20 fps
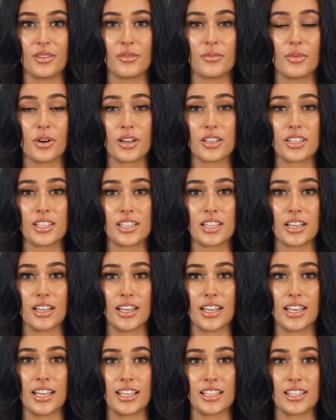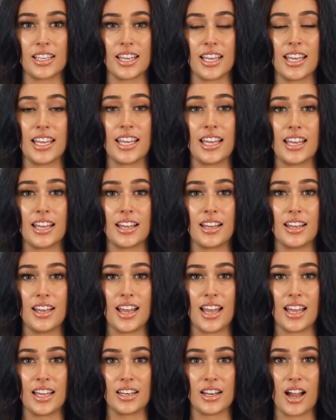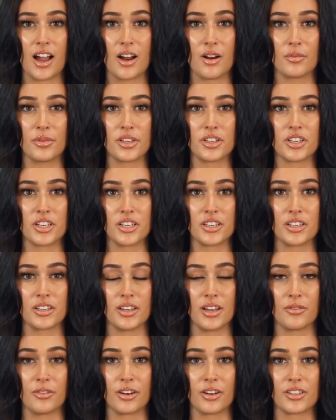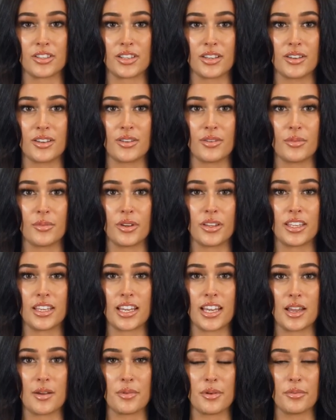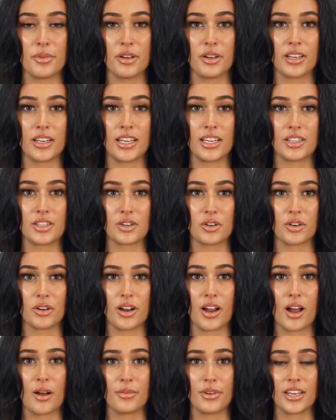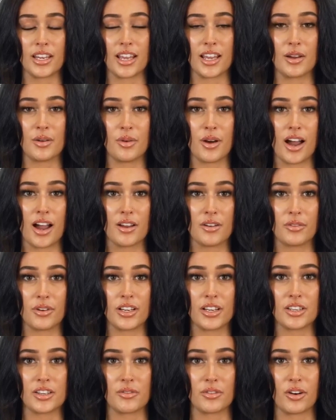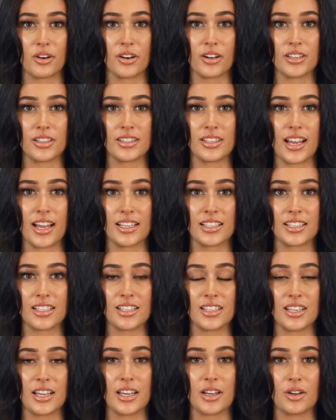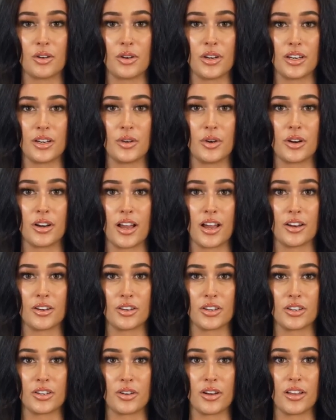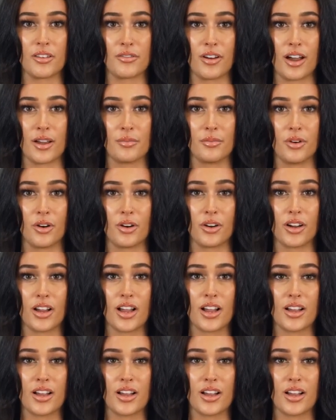Versatility is key, and our machine delivers. With the capability to accommodate a wide range of carton sizes, including 125 ml,